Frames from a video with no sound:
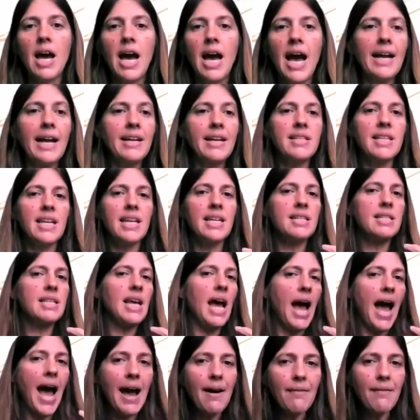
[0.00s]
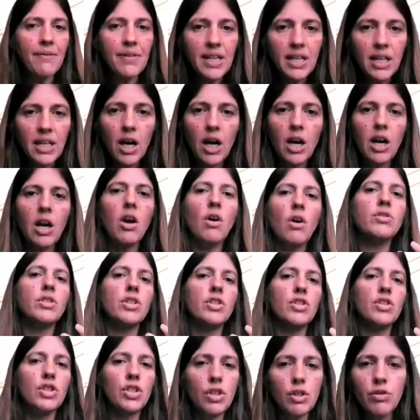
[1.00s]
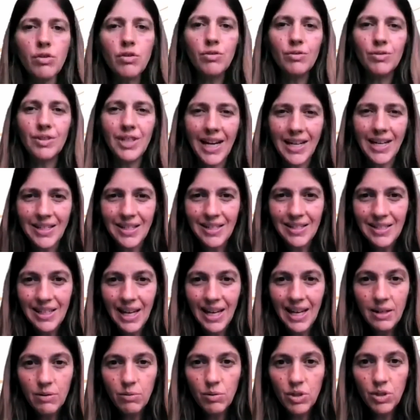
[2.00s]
And it's having a longitudinal data set,